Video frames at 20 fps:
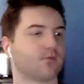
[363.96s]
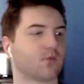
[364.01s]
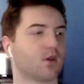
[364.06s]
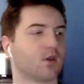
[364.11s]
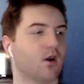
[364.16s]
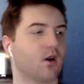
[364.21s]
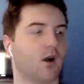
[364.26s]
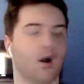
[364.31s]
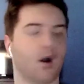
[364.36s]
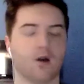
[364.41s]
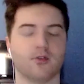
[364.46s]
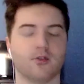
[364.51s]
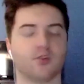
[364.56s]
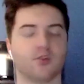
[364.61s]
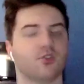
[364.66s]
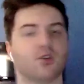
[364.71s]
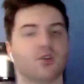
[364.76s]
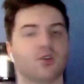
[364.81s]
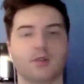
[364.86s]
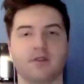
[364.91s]
there's
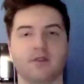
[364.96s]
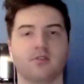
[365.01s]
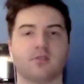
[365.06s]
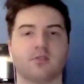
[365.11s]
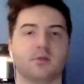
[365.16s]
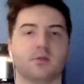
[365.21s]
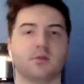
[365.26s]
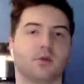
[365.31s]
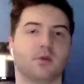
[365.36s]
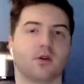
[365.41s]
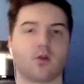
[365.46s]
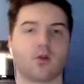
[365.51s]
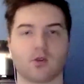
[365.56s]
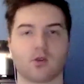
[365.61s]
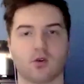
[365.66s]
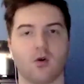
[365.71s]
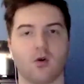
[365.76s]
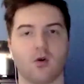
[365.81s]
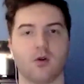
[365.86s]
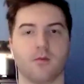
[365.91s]
no difference between
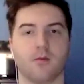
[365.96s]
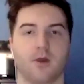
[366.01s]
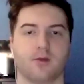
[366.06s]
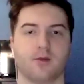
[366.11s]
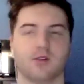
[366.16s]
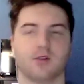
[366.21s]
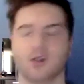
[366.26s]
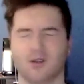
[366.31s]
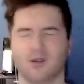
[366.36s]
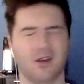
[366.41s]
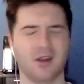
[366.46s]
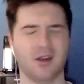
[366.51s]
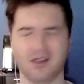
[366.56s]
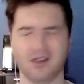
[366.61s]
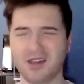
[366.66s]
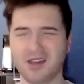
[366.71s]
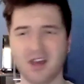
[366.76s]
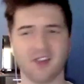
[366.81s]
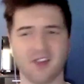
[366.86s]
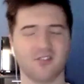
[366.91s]
Coca-Cola and Pepsi."
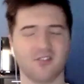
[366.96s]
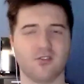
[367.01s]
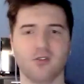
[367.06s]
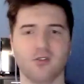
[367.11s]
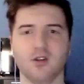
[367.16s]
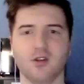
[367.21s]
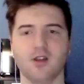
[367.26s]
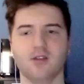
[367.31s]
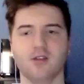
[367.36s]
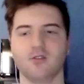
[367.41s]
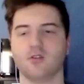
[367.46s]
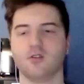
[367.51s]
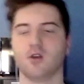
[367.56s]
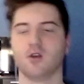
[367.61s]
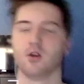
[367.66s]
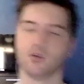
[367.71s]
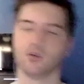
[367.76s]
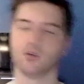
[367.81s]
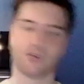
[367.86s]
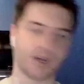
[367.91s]
Yes, there is.
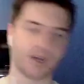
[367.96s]
You take a